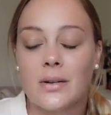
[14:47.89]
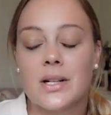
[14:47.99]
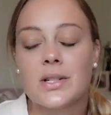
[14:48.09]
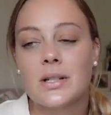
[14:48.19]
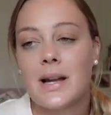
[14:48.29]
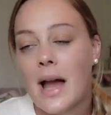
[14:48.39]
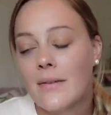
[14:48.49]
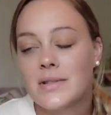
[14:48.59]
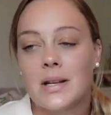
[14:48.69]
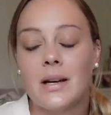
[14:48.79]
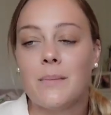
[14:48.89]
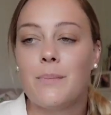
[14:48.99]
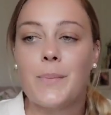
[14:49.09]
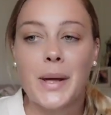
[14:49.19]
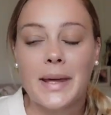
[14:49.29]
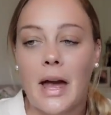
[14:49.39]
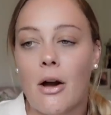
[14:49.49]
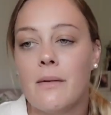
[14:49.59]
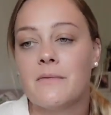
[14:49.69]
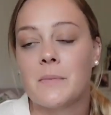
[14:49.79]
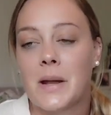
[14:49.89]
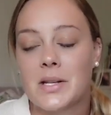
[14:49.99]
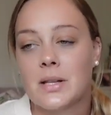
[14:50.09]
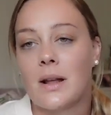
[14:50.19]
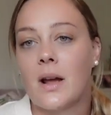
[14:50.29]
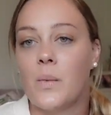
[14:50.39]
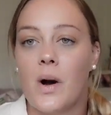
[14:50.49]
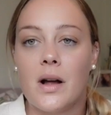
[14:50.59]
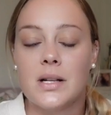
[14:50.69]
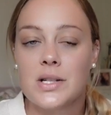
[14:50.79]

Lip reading: or I shouldn't have to pick out information that I want.